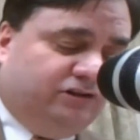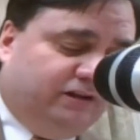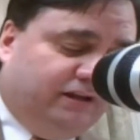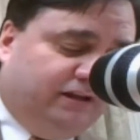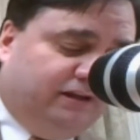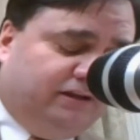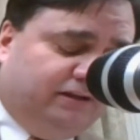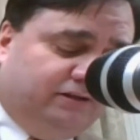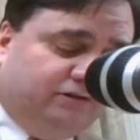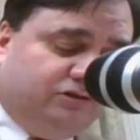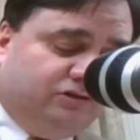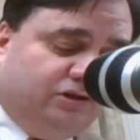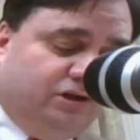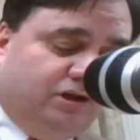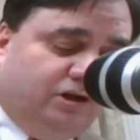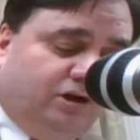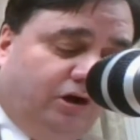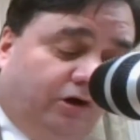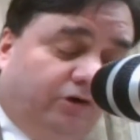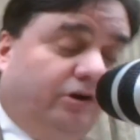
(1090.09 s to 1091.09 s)
and deacons
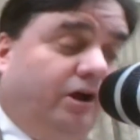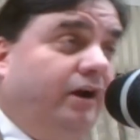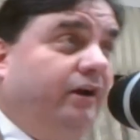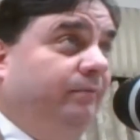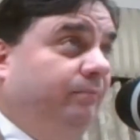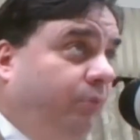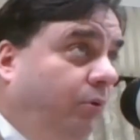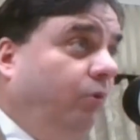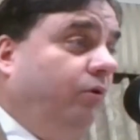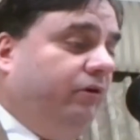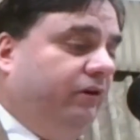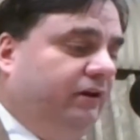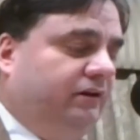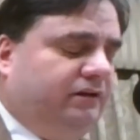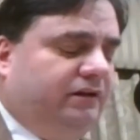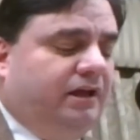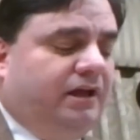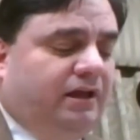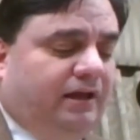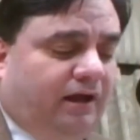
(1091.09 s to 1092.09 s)
are not important,